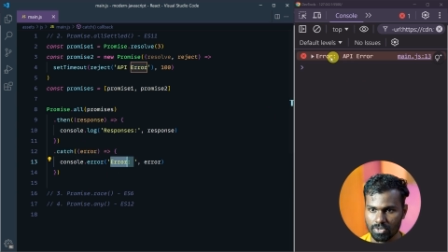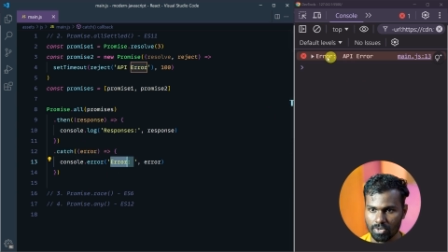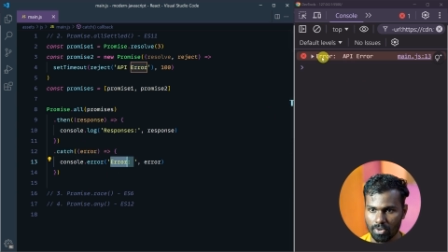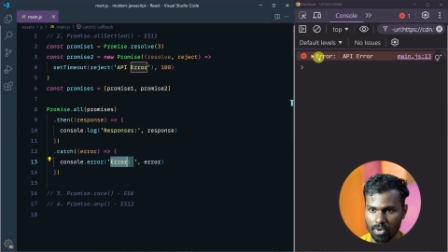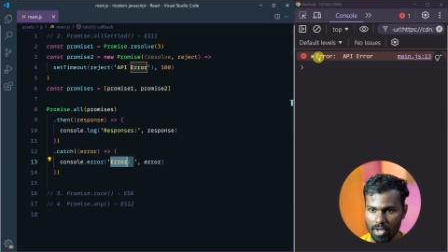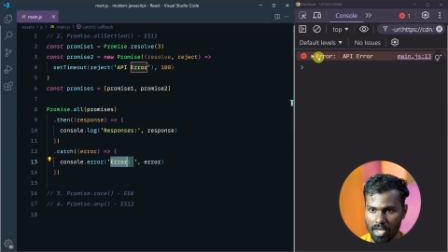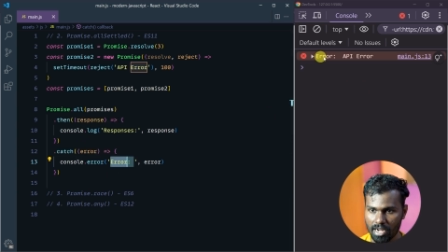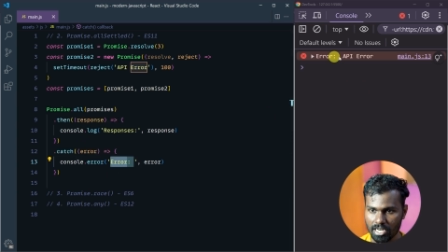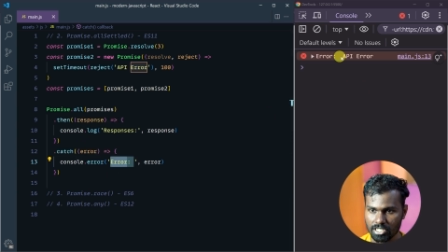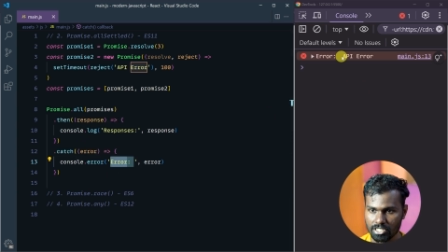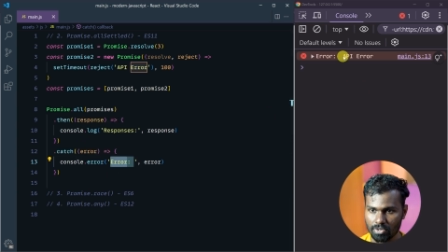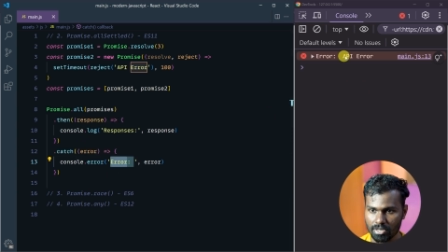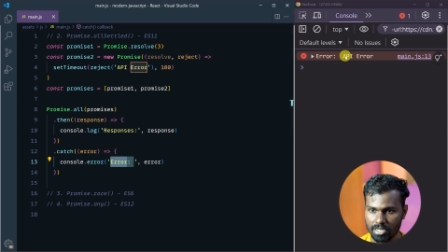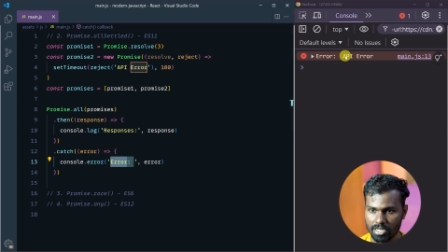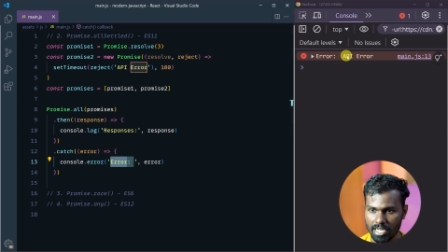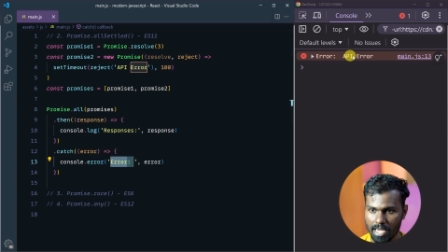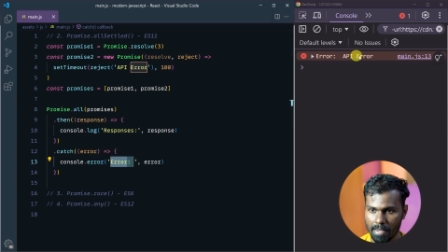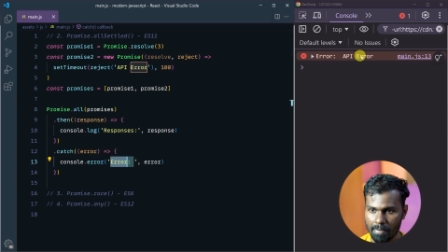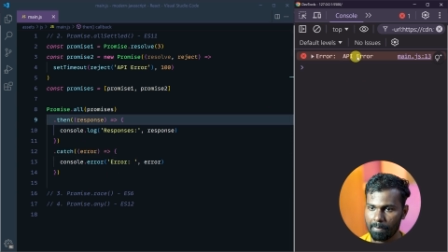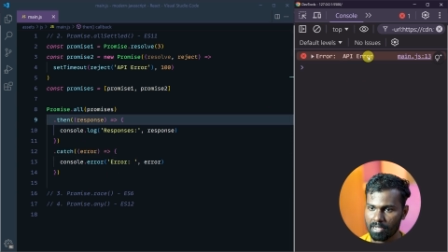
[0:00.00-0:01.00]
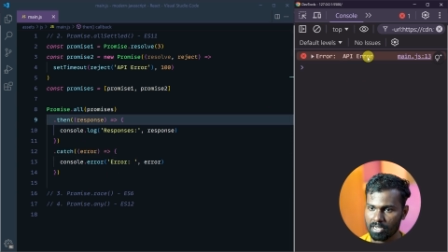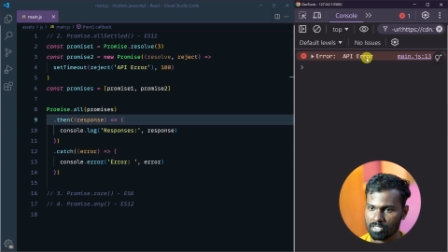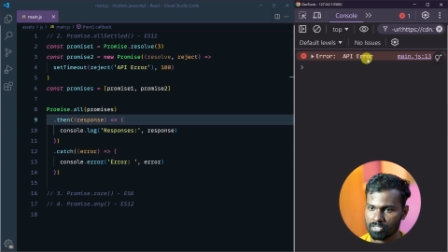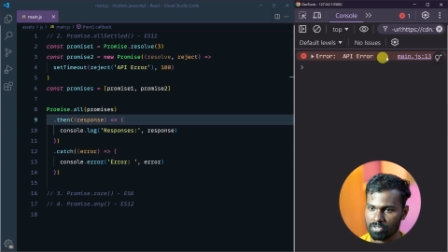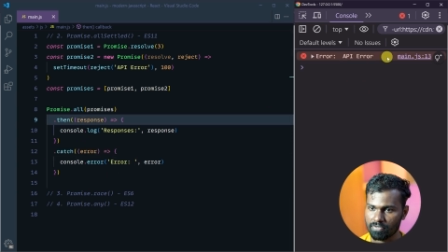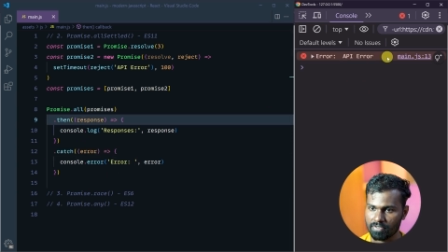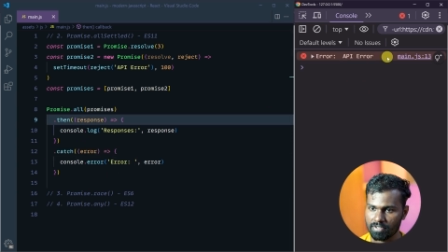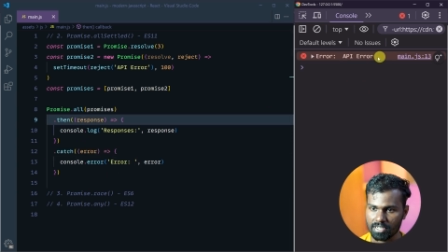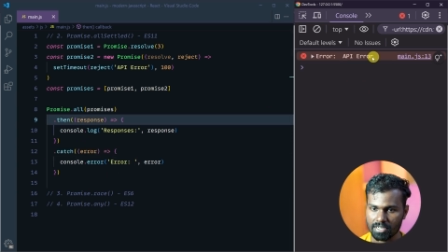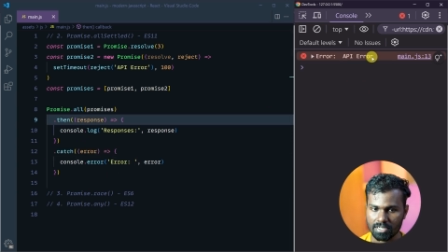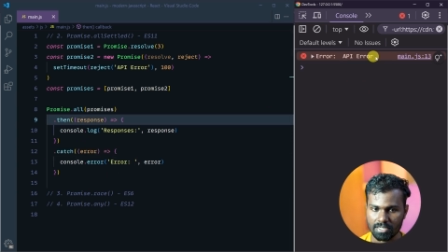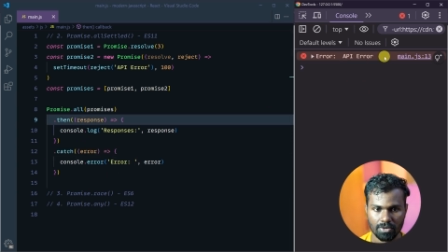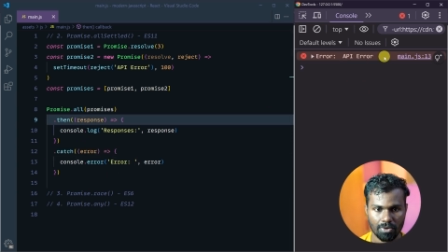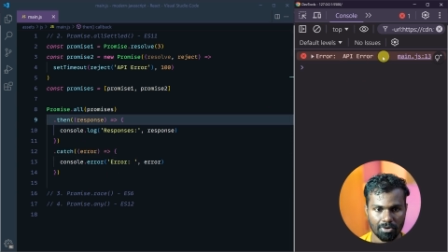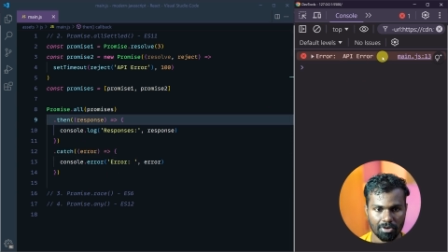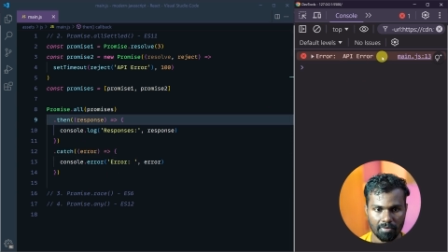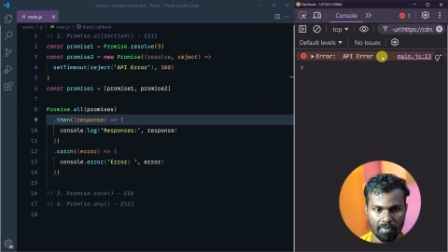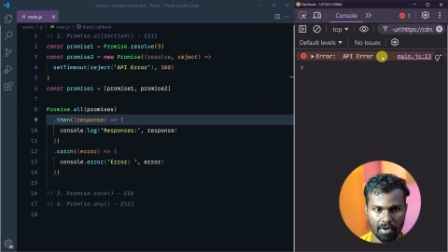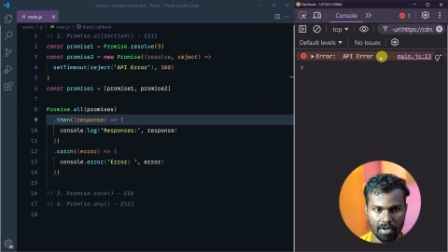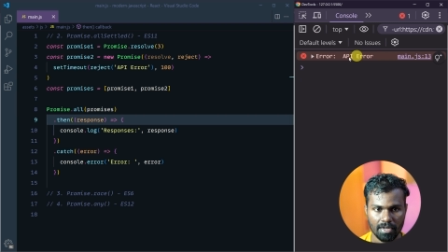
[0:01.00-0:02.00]
So error solite API error solli vandirukku.
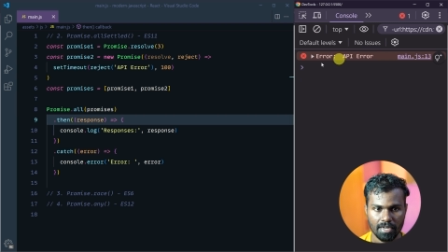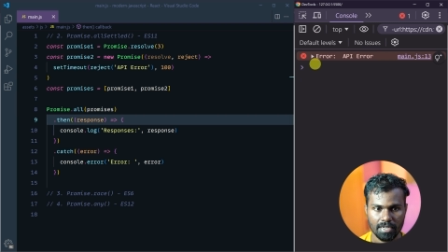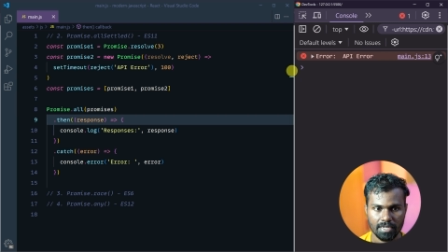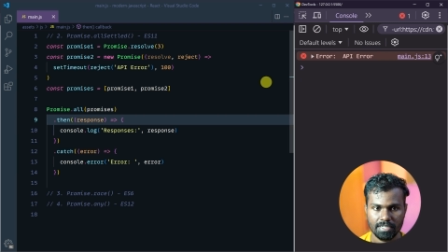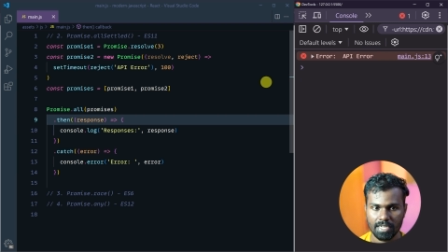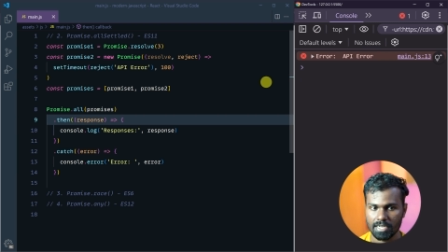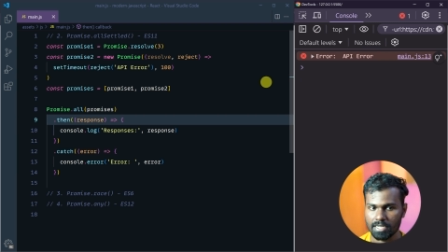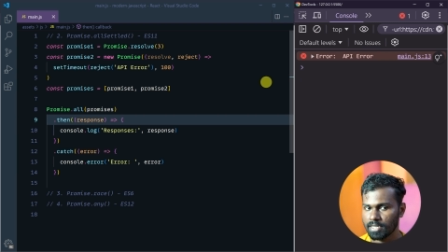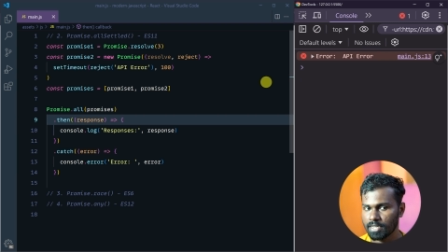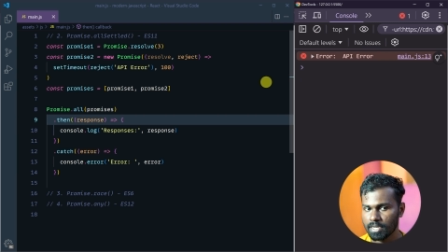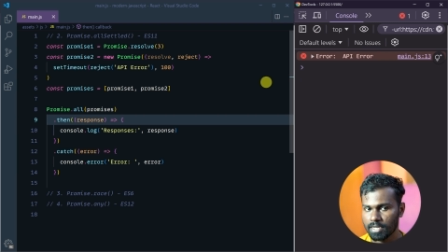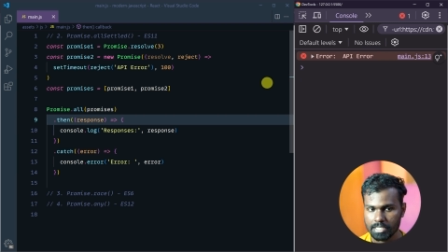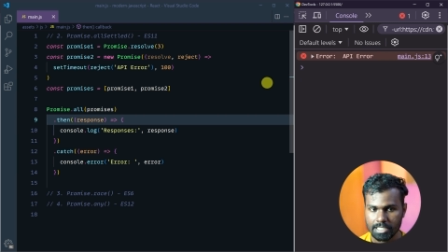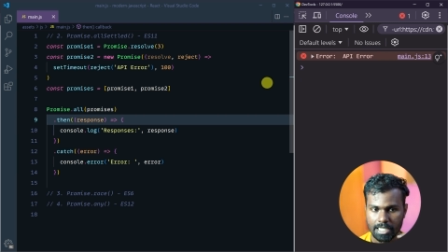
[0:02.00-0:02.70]
Okay va, done.